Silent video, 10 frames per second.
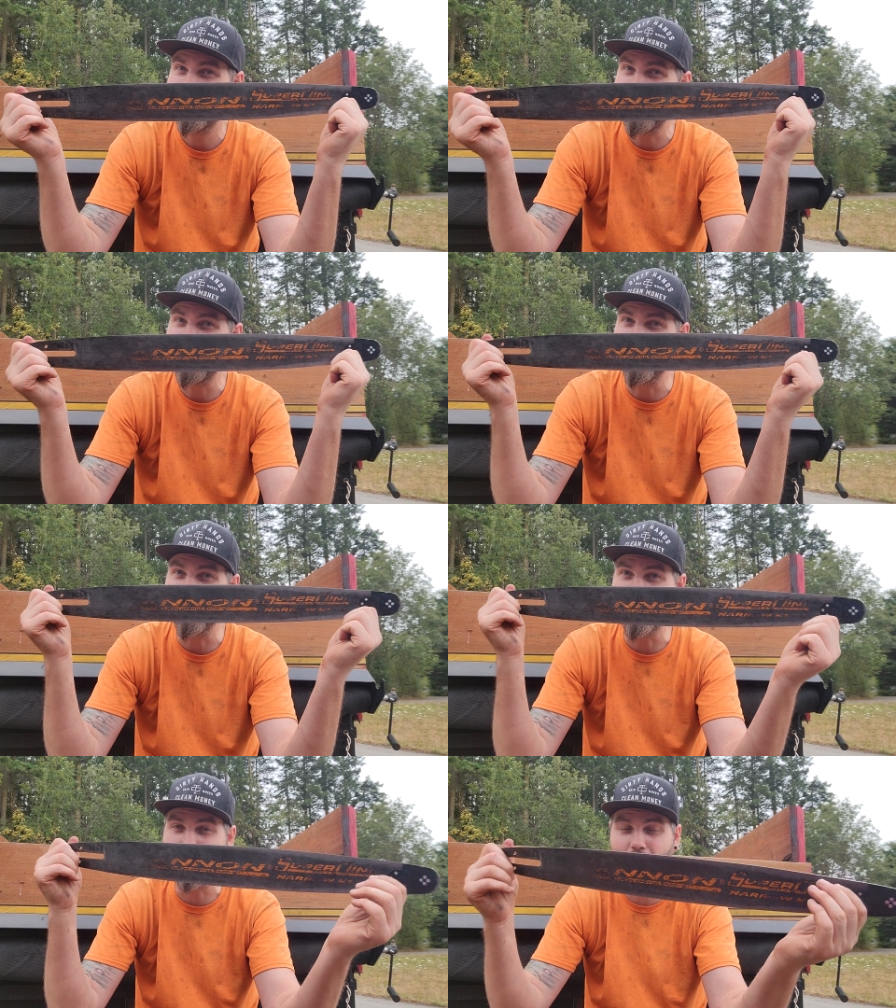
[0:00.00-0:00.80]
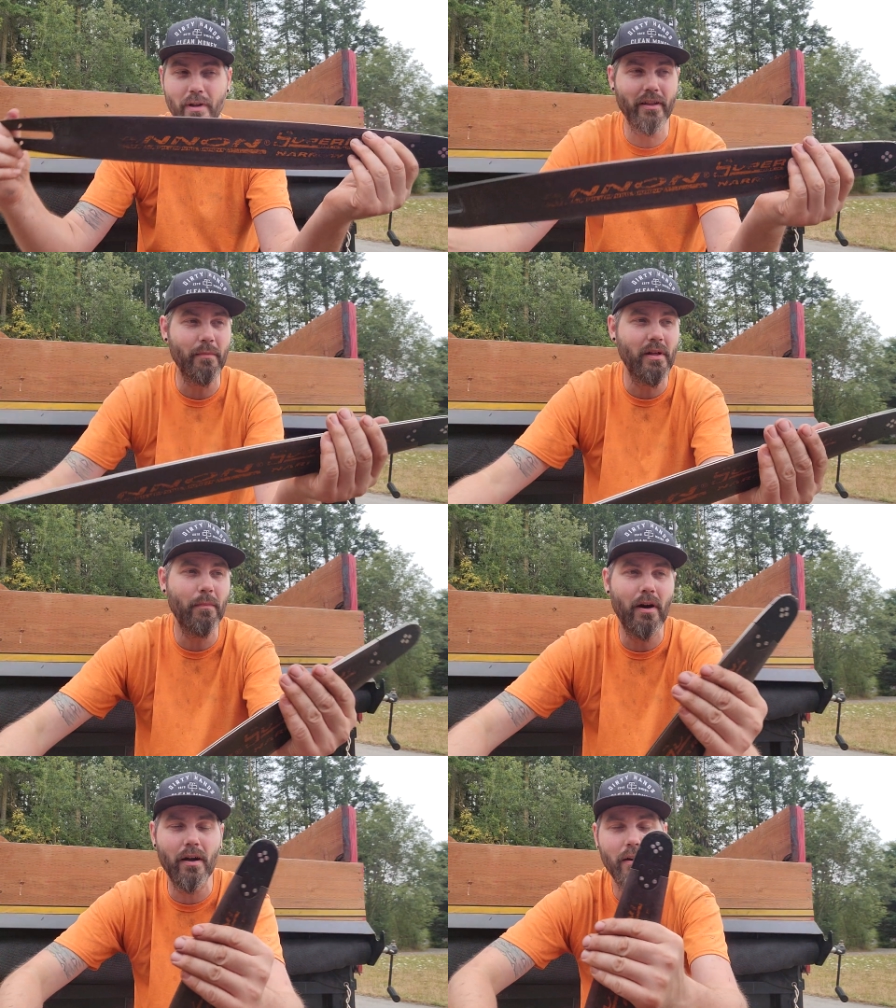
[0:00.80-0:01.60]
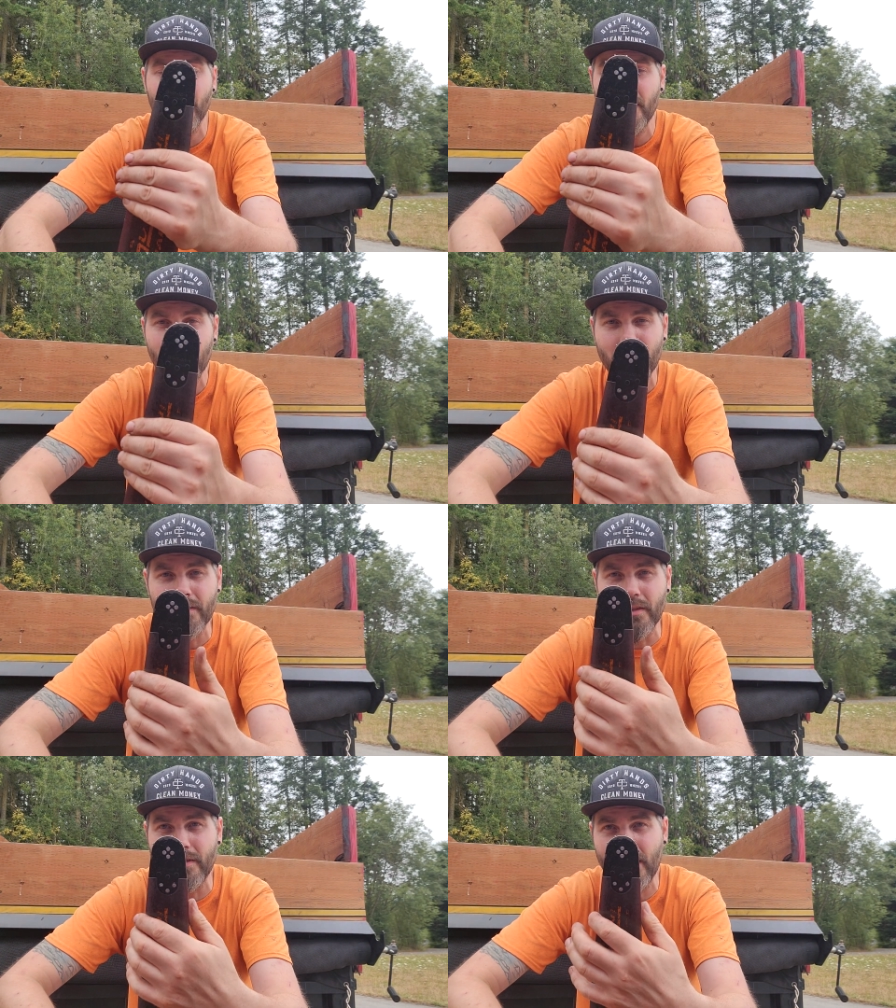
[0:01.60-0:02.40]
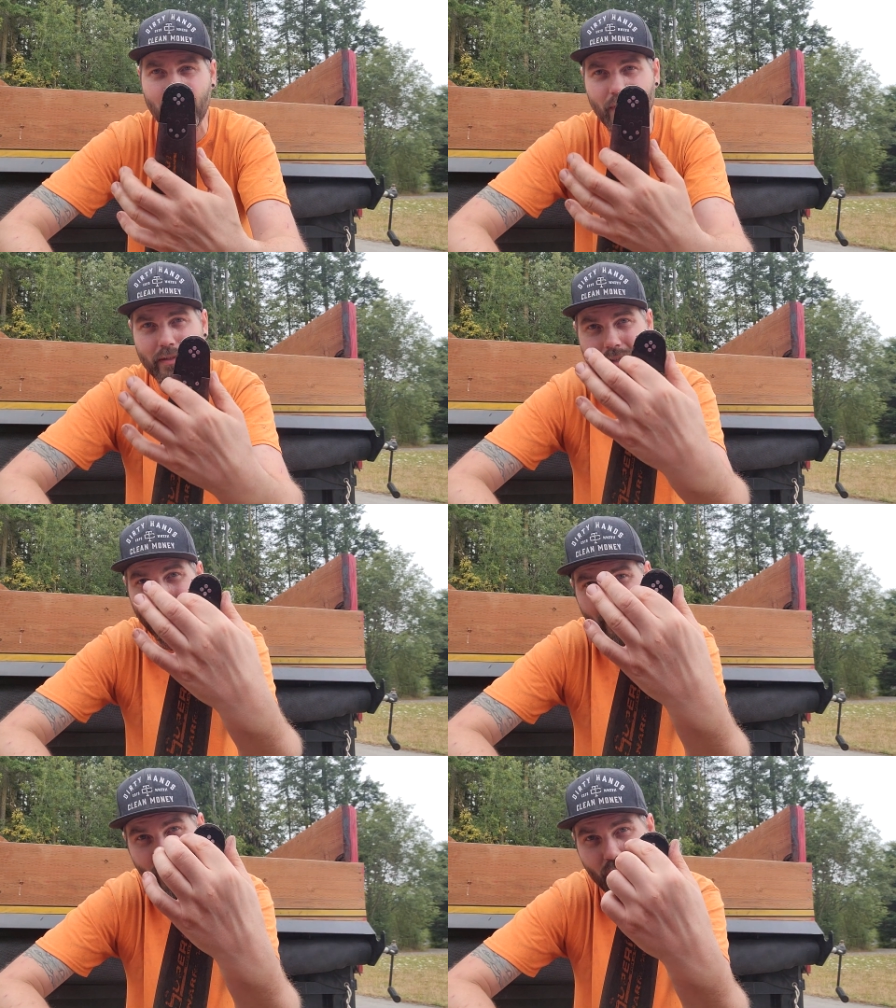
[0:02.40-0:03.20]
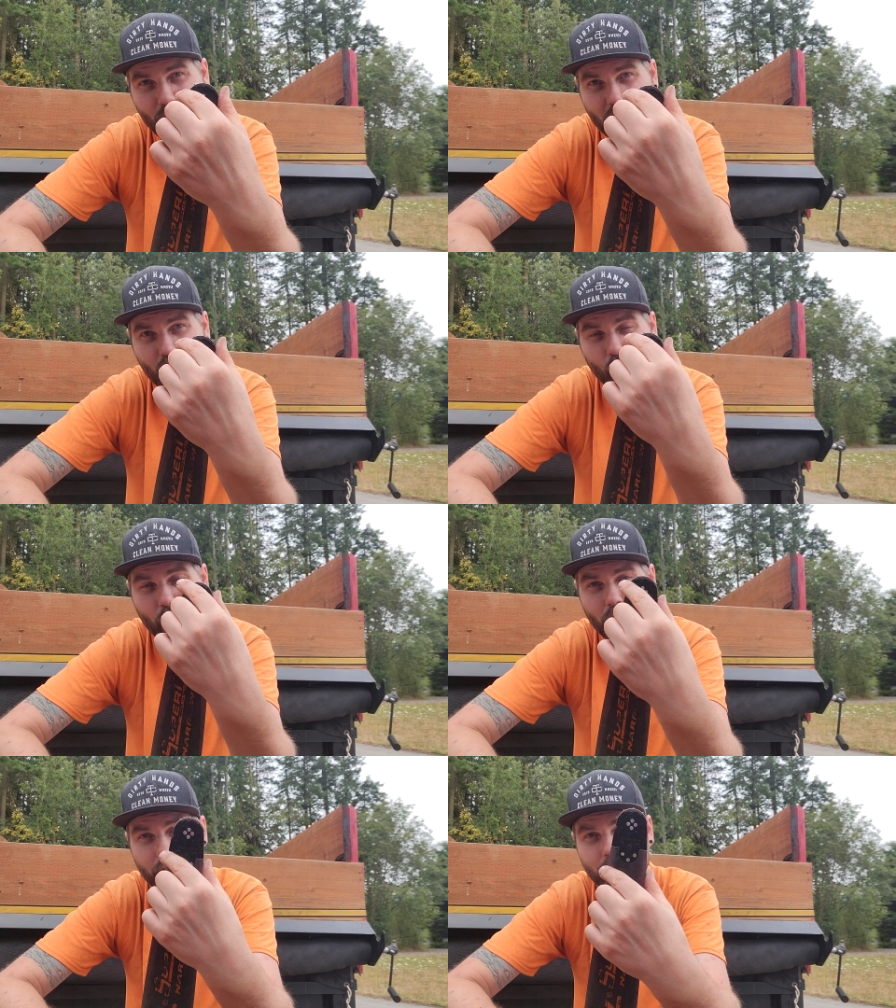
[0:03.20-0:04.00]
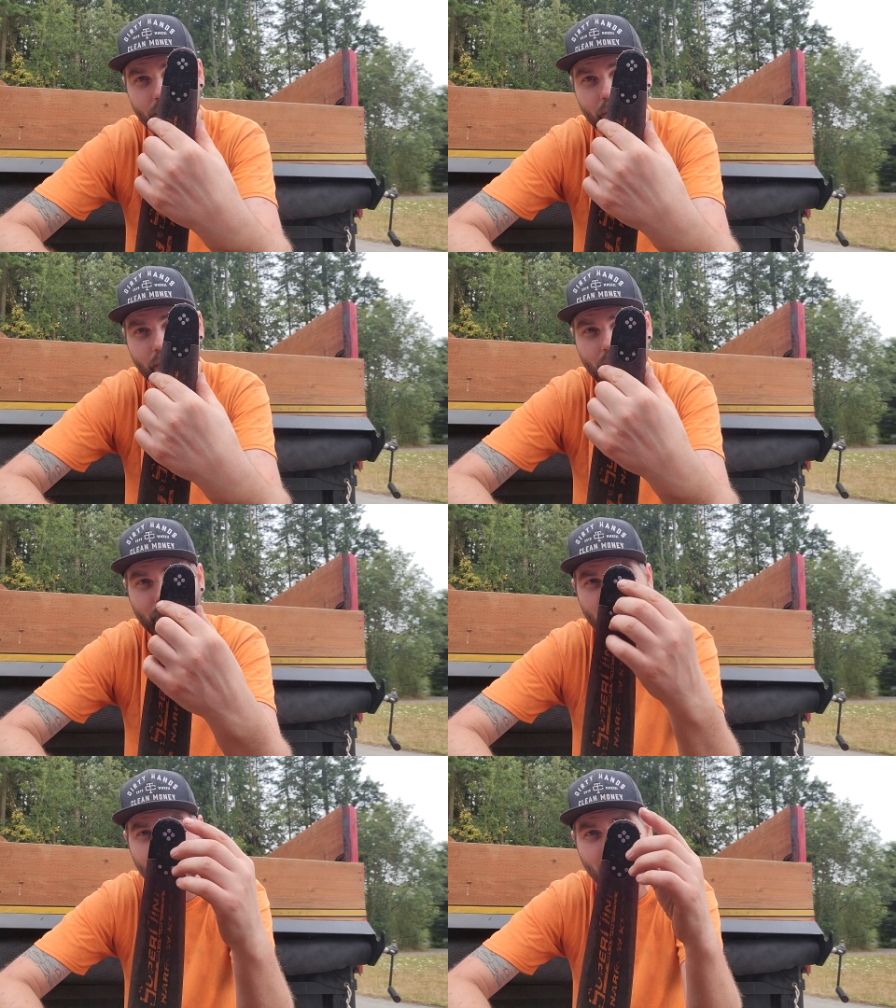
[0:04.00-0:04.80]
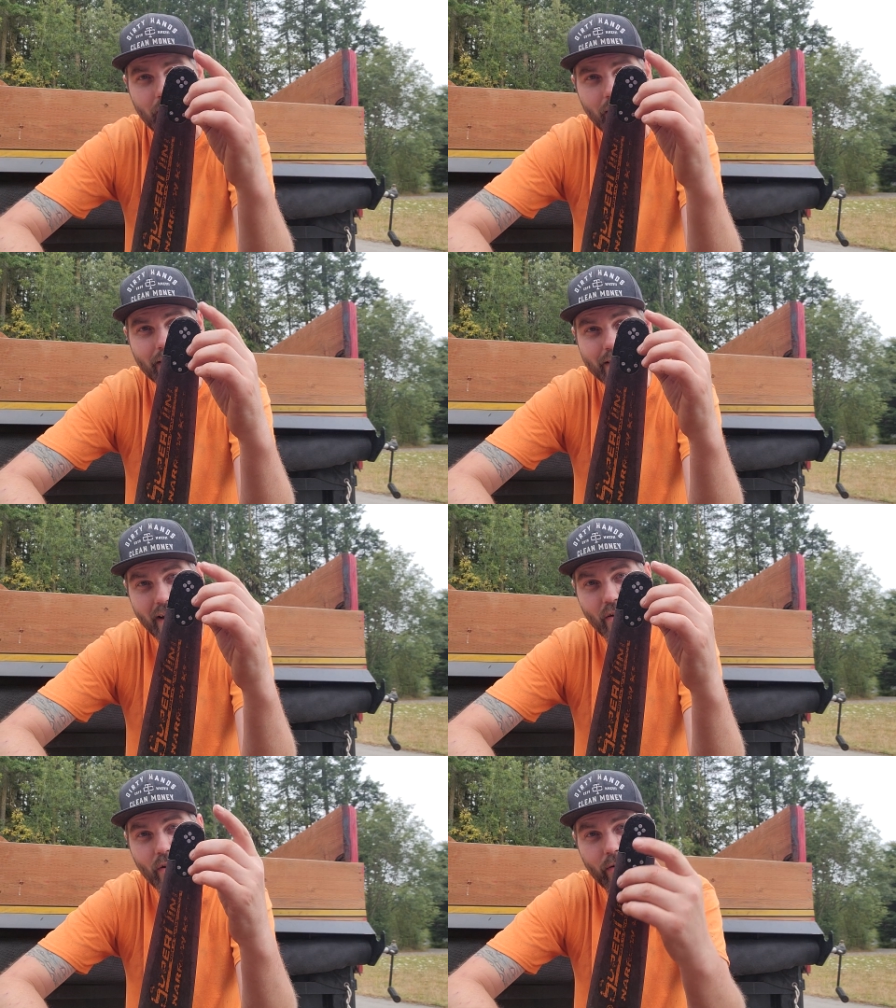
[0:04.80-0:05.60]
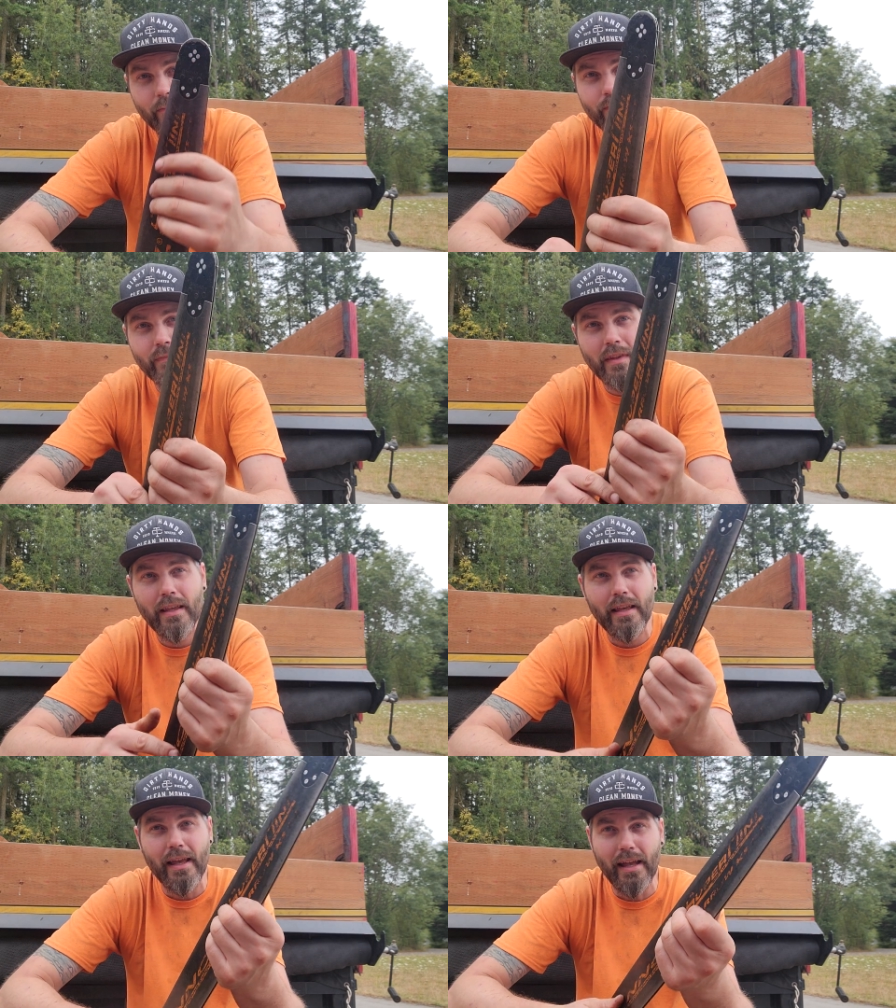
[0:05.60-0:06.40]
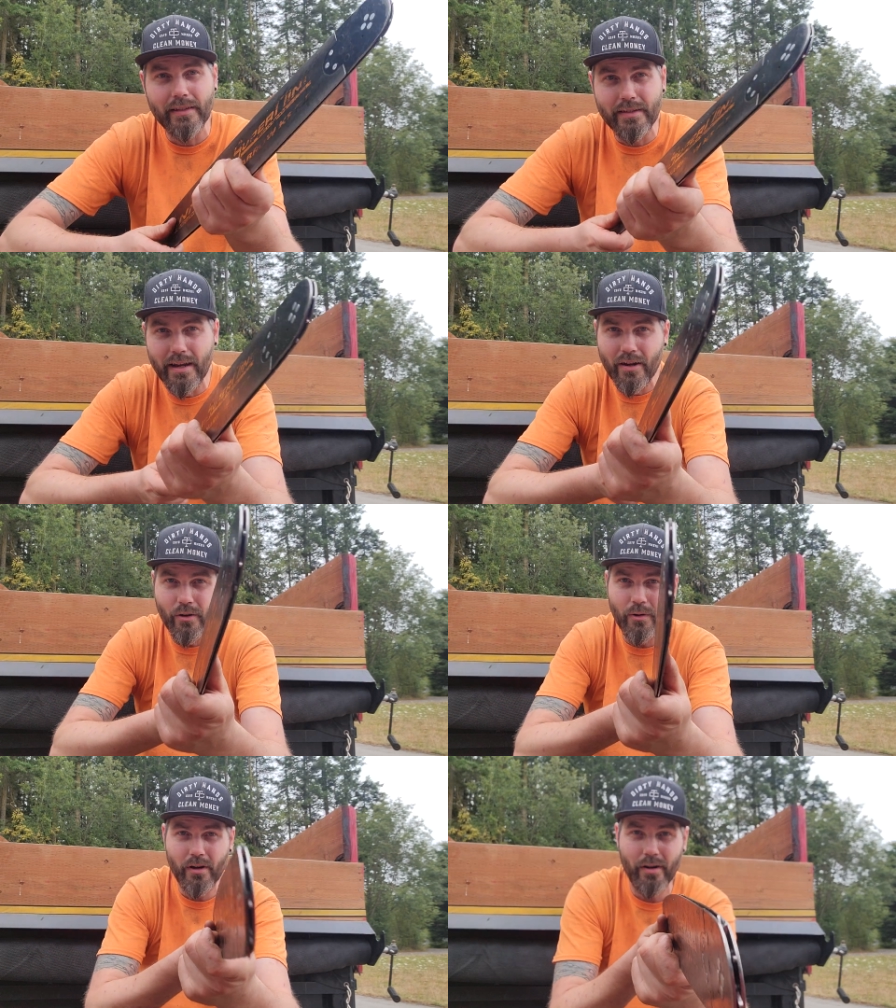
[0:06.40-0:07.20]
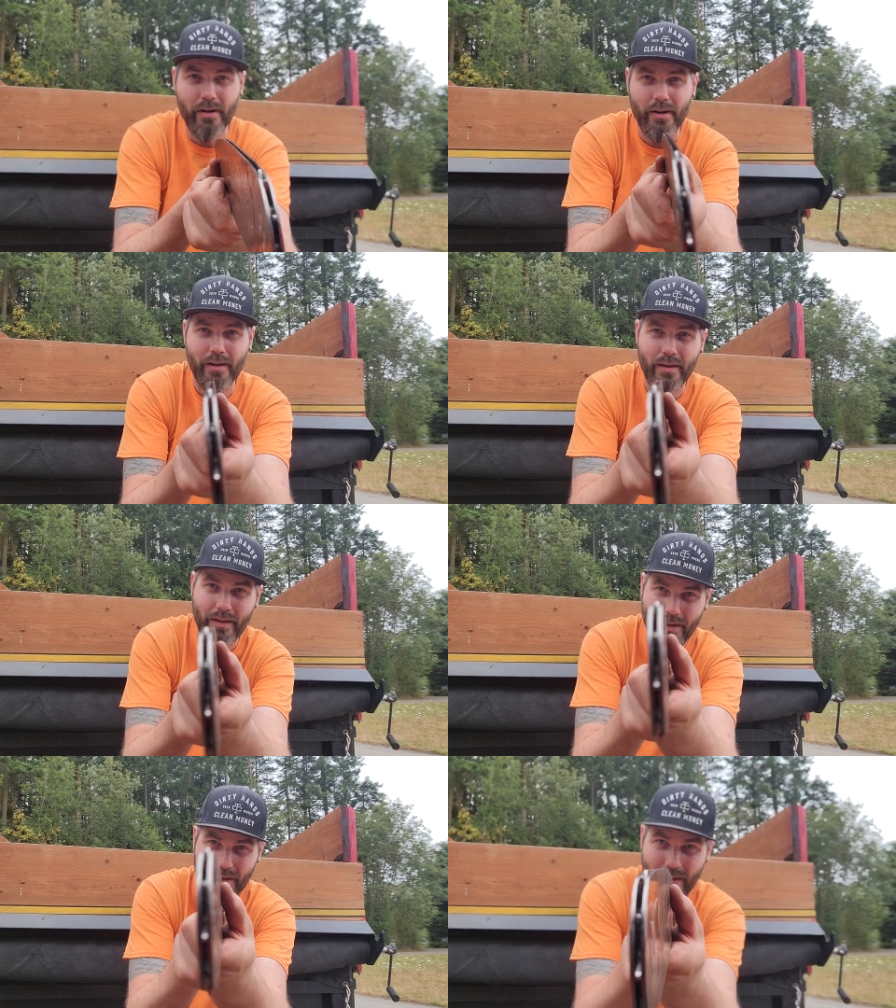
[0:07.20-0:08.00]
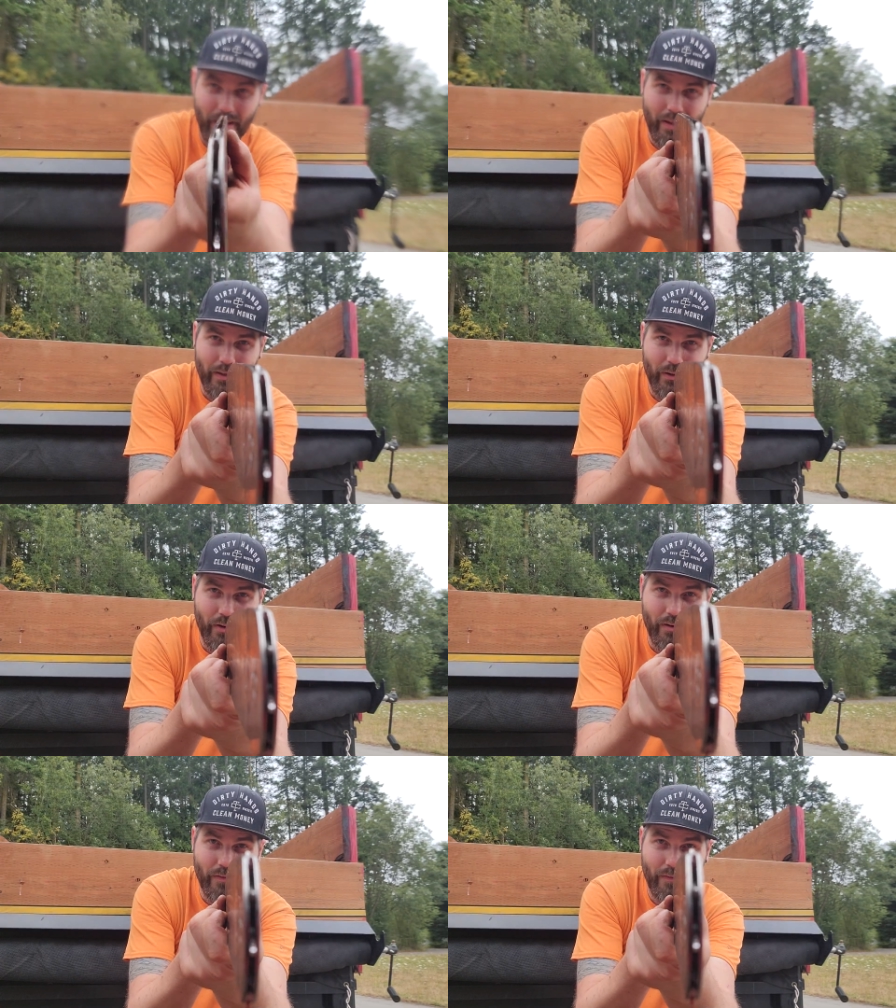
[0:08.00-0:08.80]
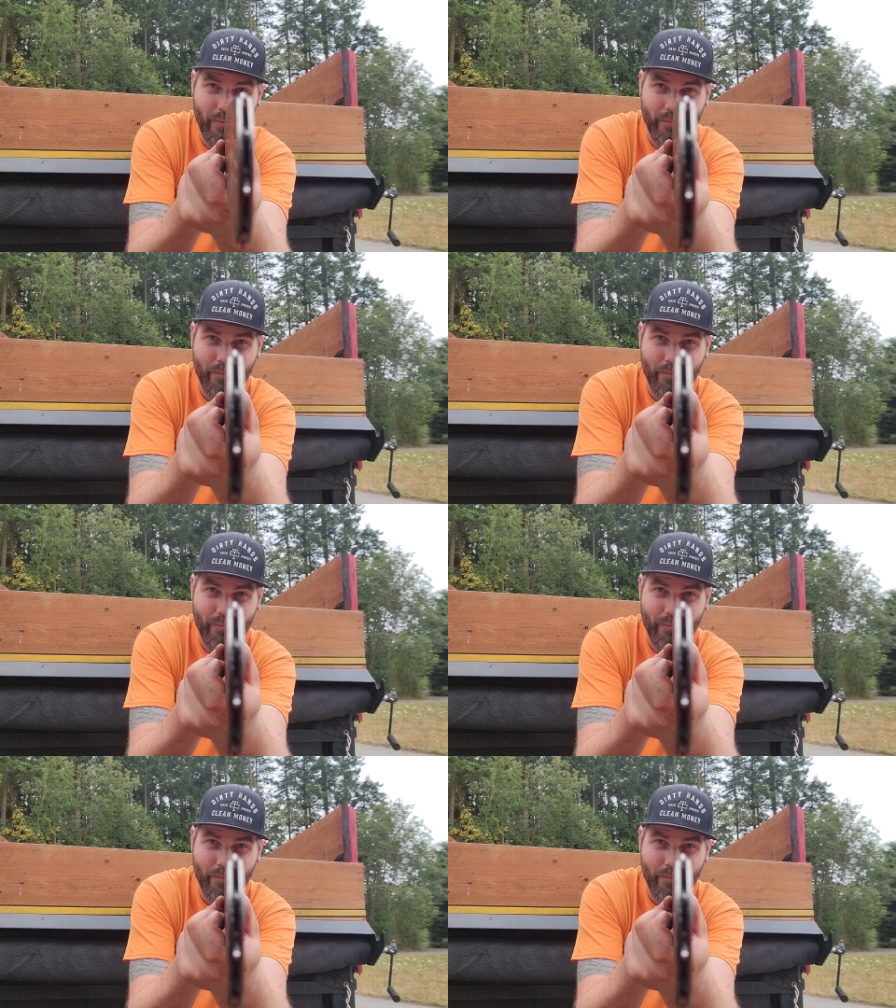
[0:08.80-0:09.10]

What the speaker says: than your normal run-of-the-mill bar. So the tip is 1 3/4 inches. It's narrow. It's narrower in the kerf.